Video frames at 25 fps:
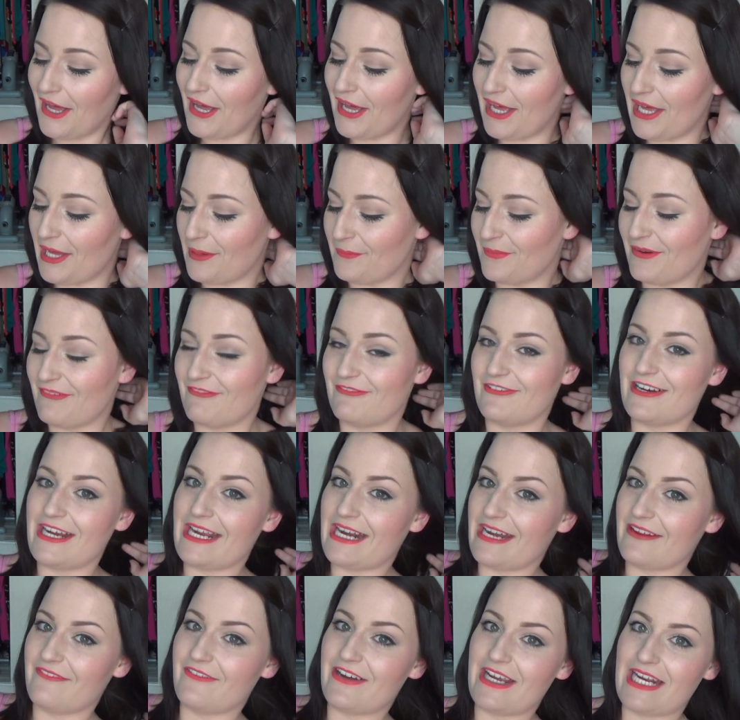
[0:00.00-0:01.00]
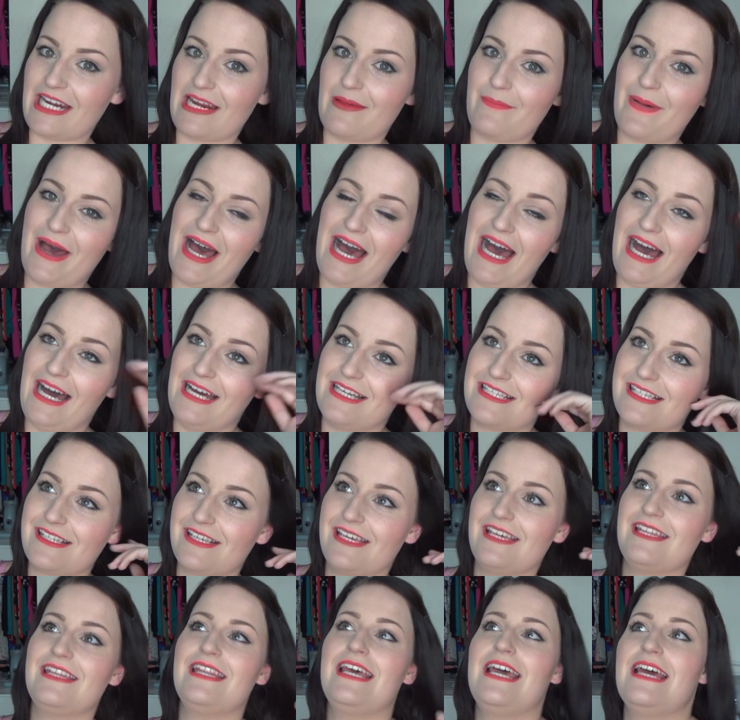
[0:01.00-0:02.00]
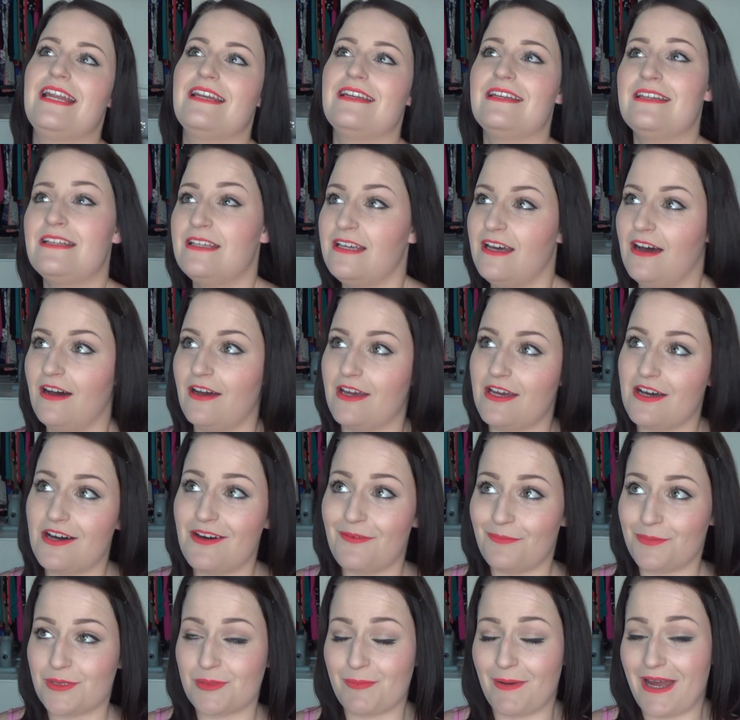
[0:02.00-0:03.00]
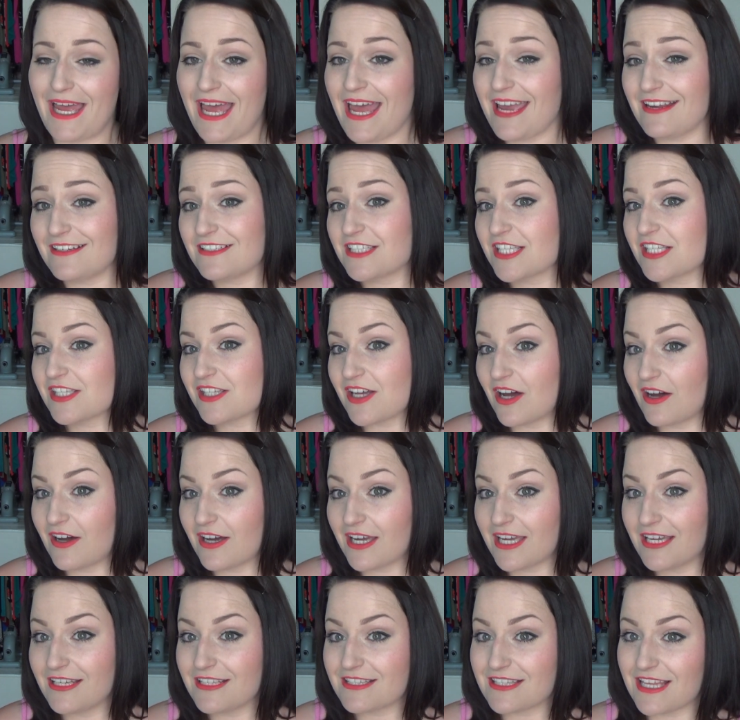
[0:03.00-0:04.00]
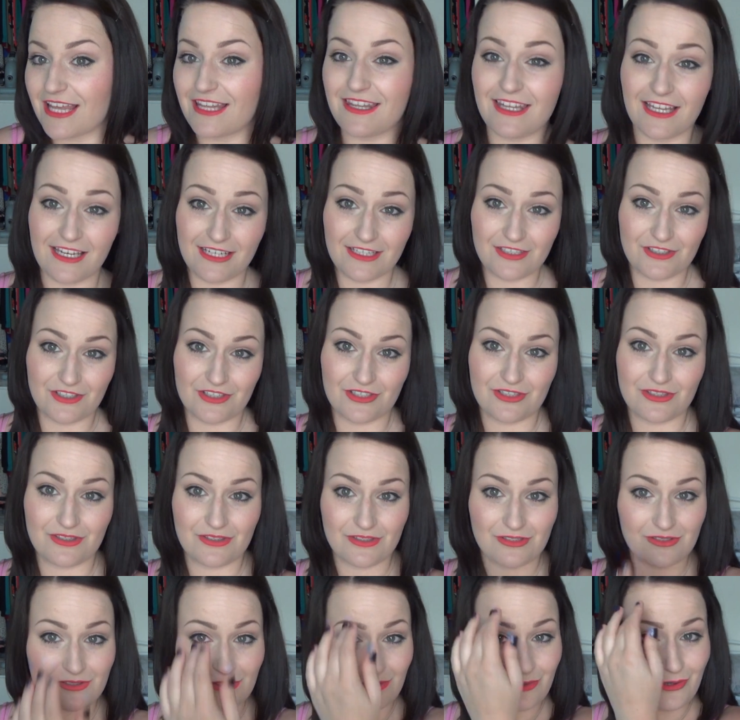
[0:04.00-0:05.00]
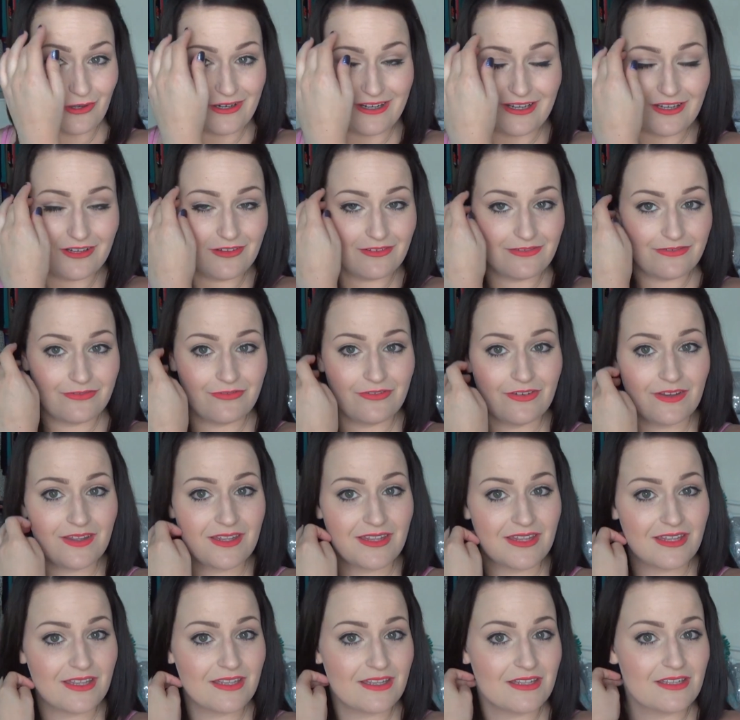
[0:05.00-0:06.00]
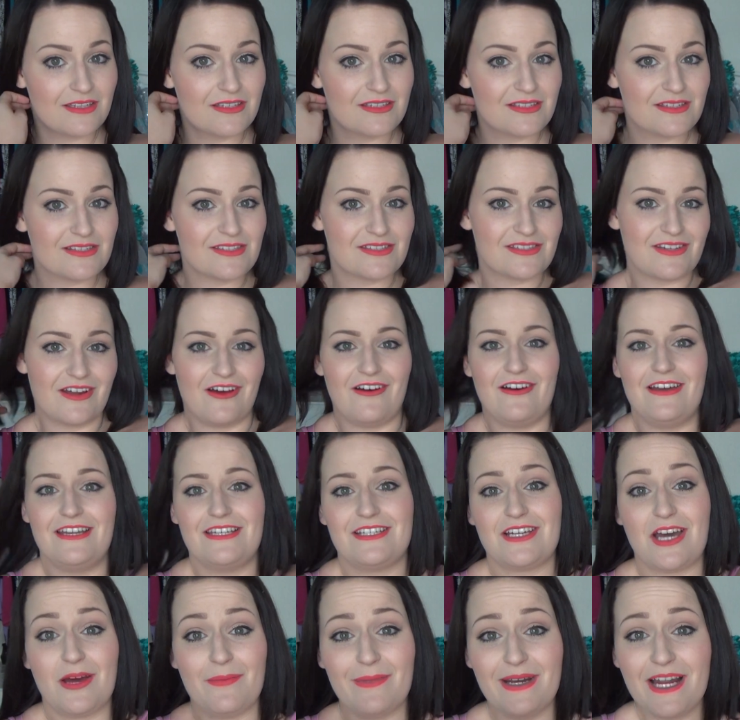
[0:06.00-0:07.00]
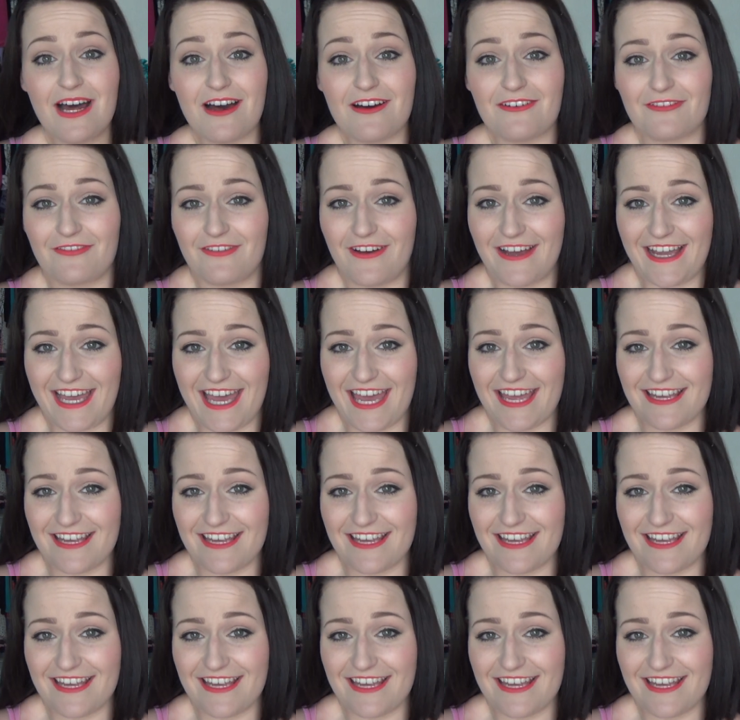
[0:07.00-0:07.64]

Really, really bad. And then I upped my exercise and then it just sort of started coming off, I